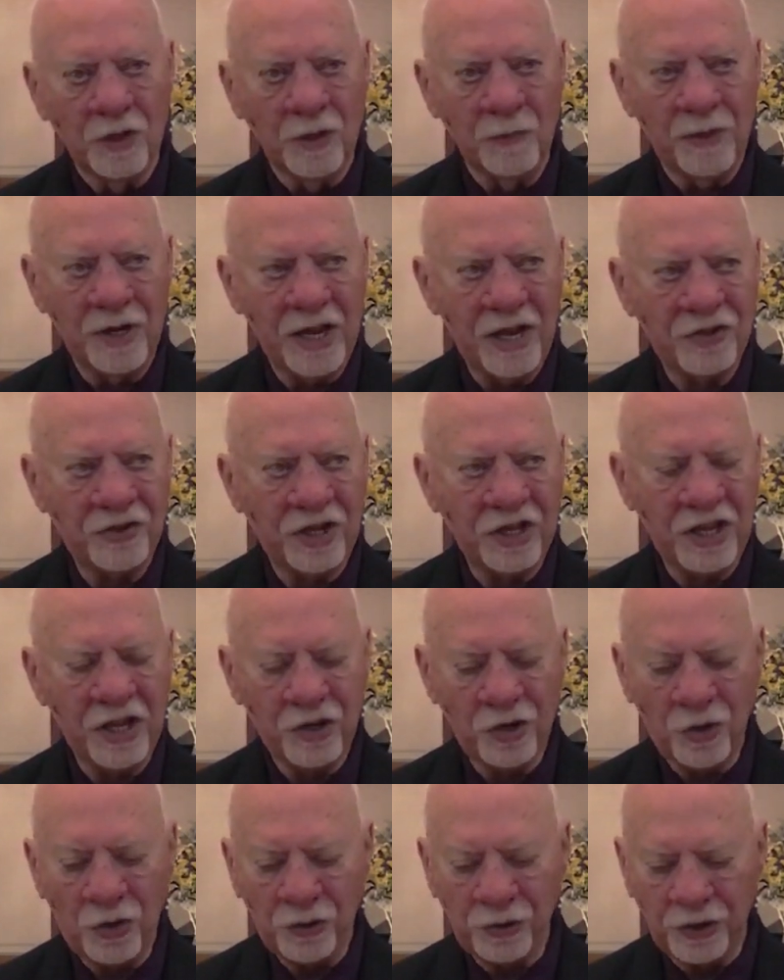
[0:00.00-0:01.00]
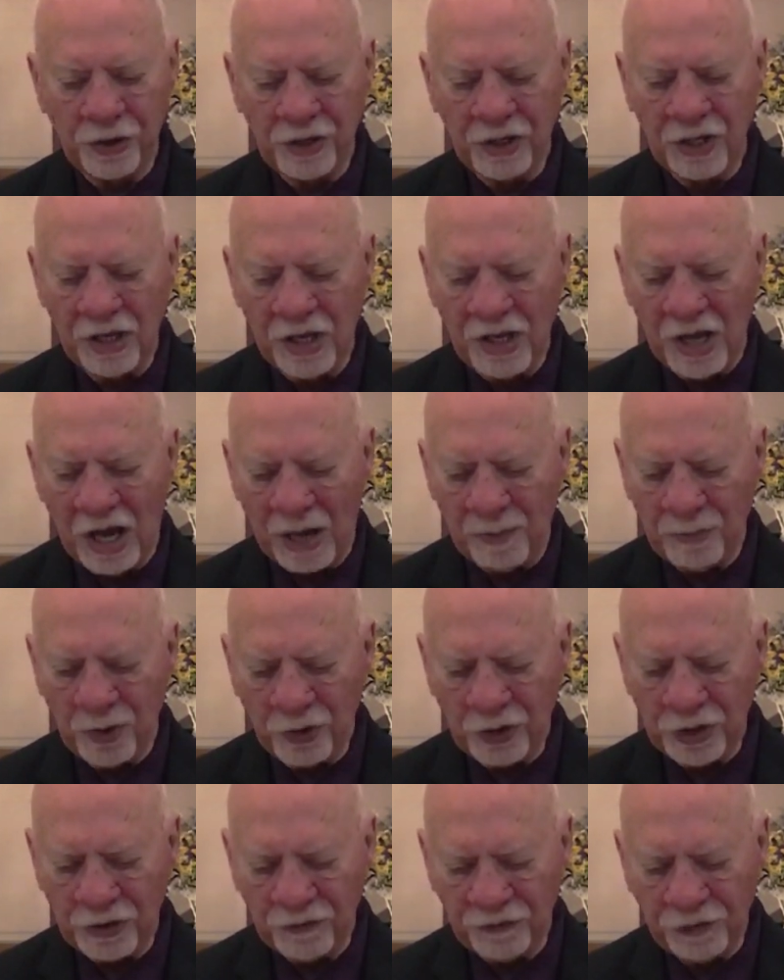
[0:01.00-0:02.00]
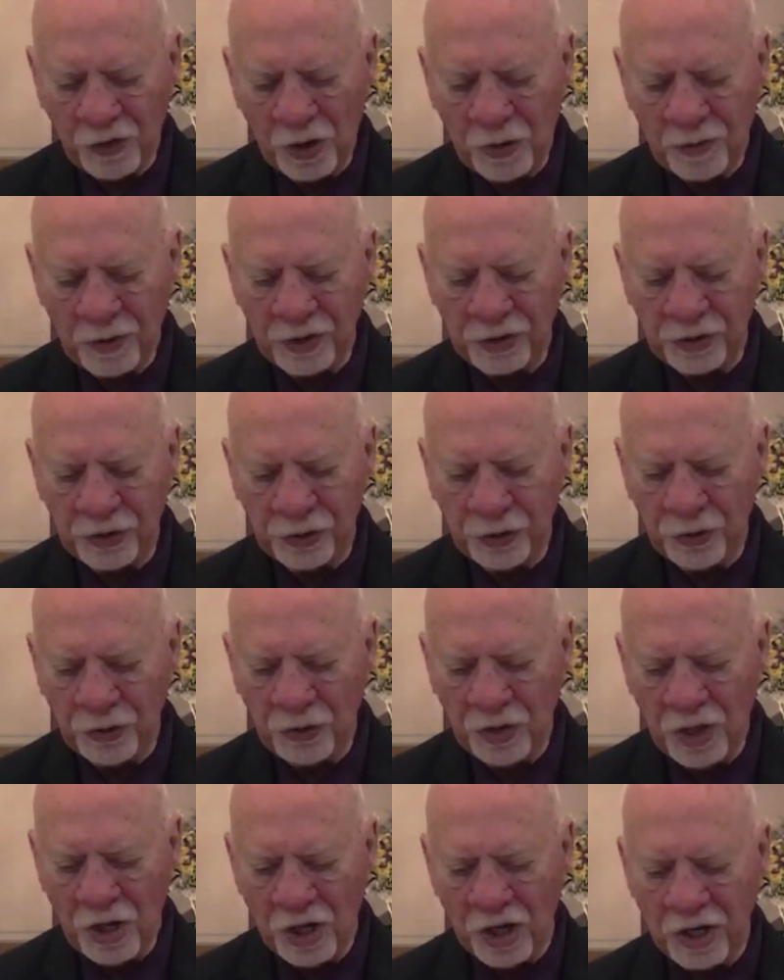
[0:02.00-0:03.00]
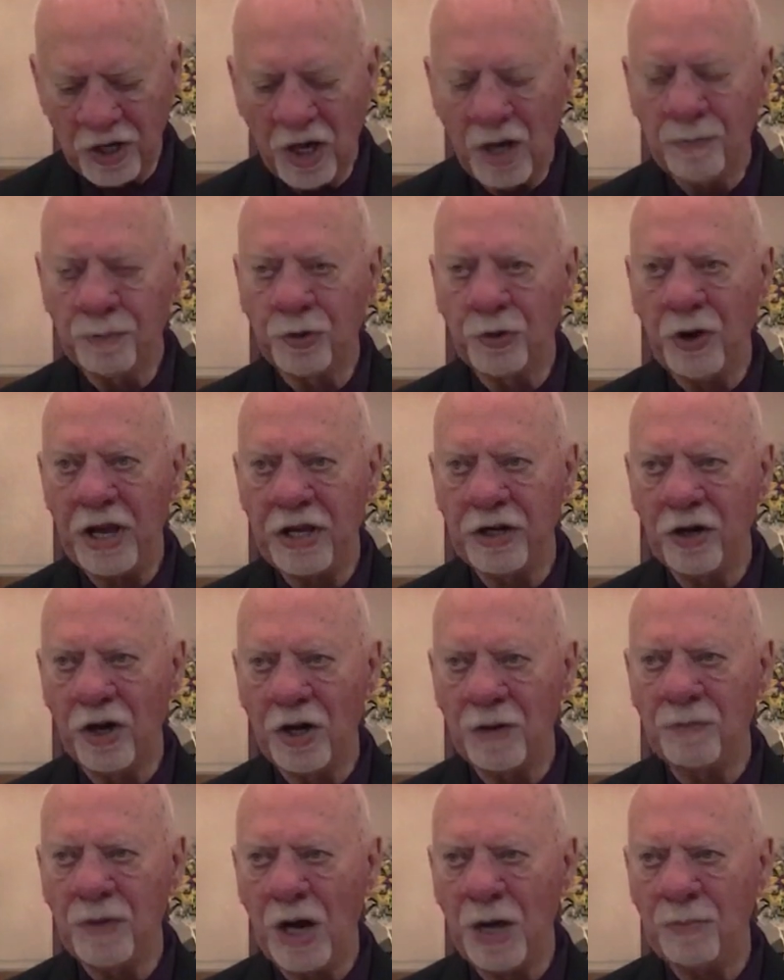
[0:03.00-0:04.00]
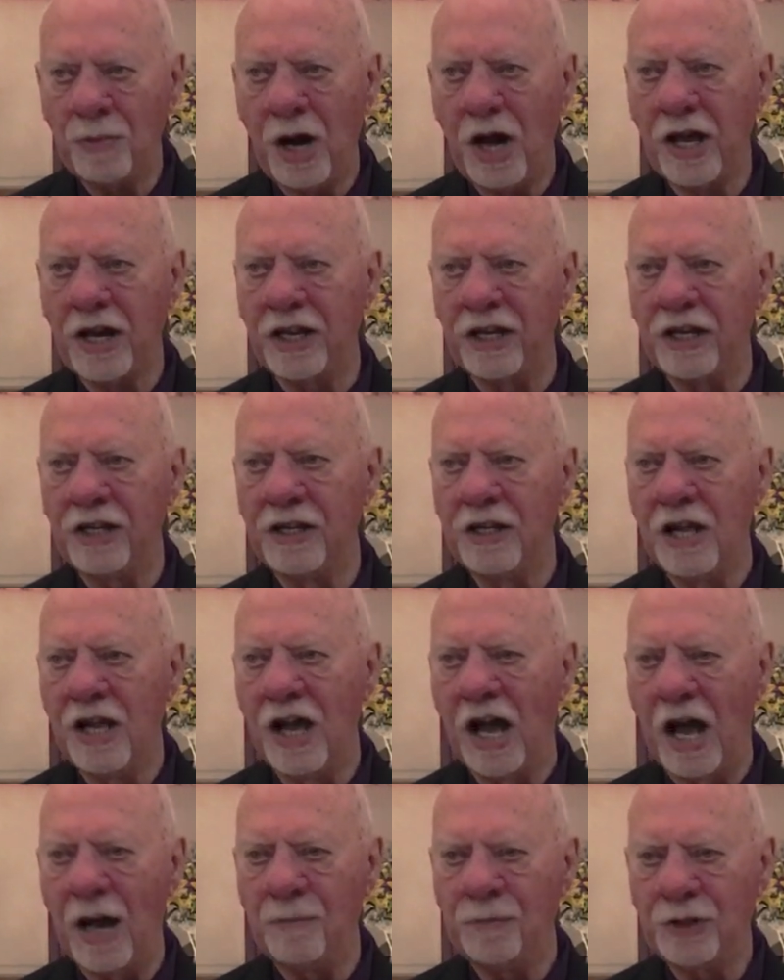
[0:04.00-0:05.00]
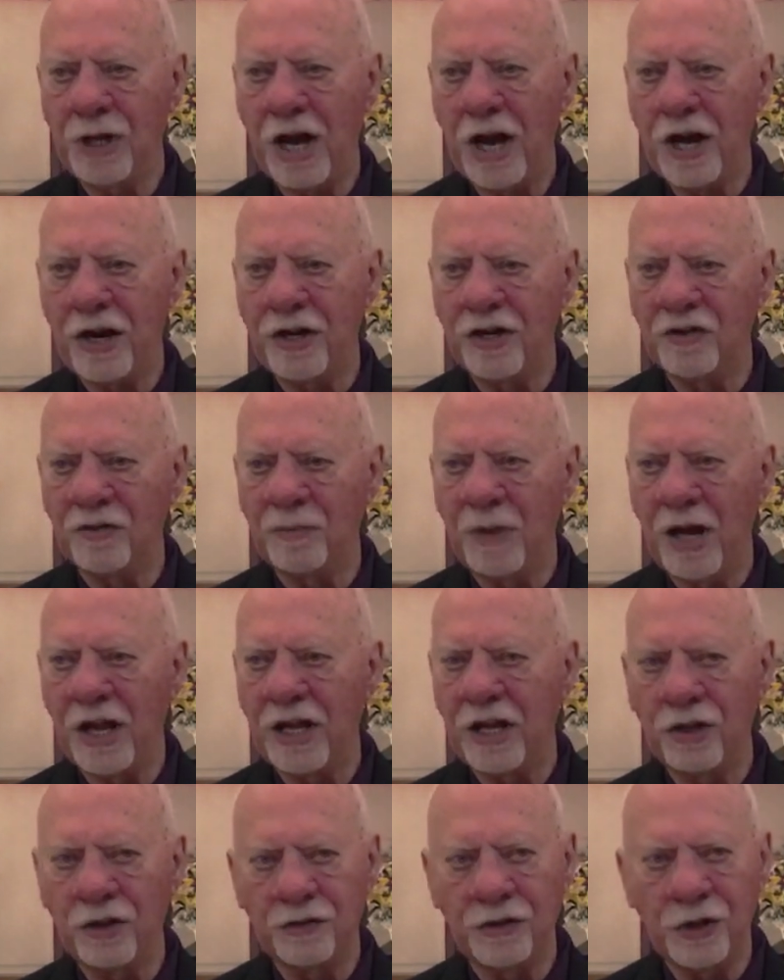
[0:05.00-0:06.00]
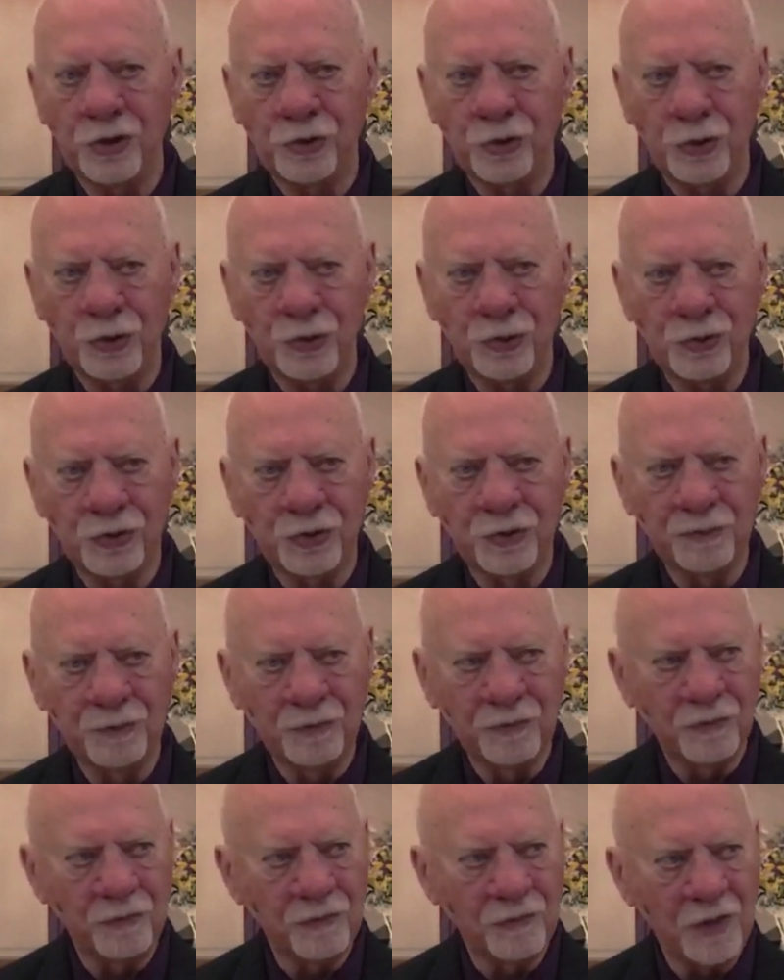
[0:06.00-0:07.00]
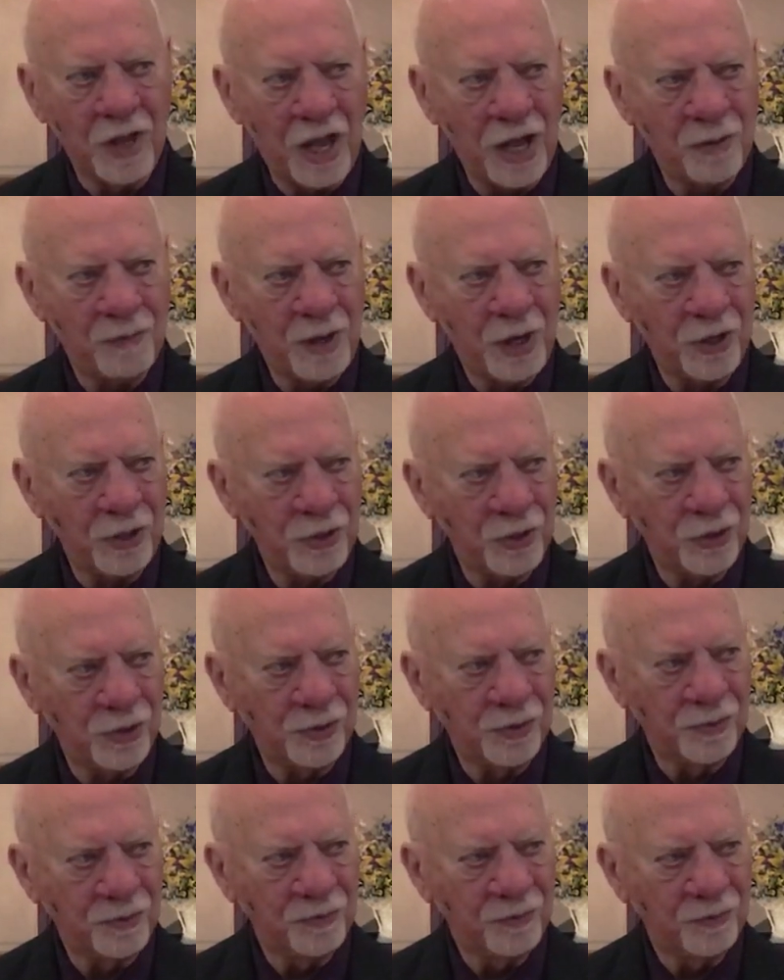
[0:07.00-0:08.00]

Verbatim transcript: but as I get older, I'm looking forward to an upgrade on my body. I'm tired of my health issues. How about you?